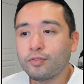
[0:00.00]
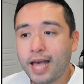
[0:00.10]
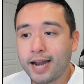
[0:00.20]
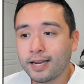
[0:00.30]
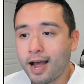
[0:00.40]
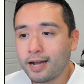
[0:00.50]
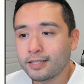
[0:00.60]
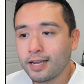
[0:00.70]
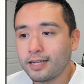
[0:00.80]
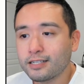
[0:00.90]
that
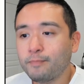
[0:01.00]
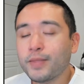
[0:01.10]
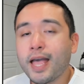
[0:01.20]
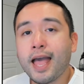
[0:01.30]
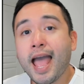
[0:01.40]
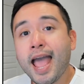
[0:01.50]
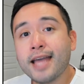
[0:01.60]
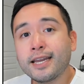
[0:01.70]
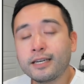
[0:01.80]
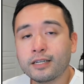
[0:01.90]
content,
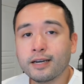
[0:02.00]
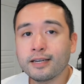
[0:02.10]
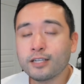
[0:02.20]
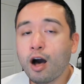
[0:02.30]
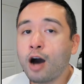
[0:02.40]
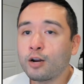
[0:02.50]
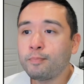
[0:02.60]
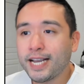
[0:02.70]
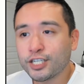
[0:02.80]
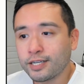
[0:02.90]
and it does
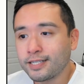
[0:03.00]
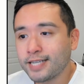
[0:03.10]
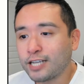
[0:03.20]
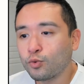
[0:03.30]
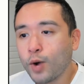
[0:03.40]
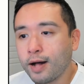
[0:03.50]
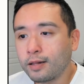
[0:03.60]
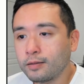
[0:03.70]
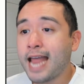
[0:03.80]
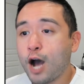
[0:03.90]
automations as
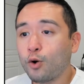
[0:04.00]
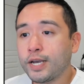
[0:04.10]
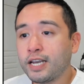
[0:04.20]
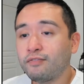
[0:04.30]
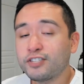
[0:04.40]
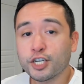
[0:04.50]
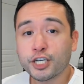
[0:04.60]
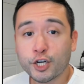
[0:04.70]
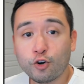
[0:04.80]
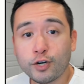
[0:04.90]
well. Now, if
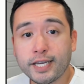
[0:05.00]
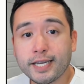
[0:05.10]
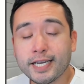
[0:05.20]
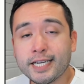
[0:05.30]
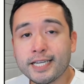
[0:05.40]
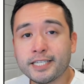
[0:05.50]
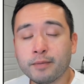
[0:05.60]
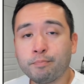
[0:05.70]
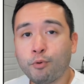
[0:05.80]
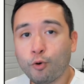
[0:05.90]
security is
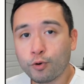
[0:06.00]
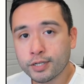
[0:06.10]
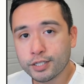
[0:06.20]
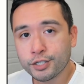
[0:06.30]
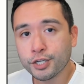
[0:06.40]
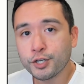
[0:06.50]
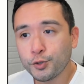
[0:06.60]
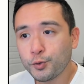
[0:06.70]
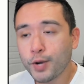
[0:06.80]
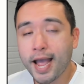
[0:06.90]
important to
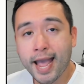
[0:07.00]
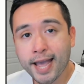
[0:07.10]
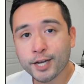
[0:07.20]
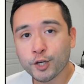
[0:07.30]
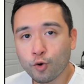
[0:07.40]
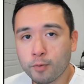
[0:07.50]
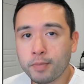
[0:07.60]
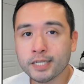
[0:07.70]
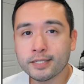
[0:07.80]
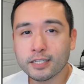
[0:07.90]
you and your
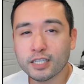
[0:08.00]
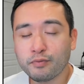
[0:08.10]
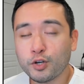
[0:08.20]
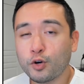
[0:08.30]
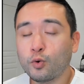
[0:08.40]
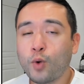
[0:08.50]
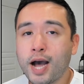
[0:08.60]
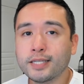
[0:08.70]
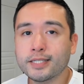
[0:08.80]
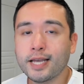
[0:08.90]
business, if you don't
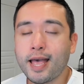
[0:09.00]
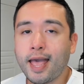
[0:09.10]
want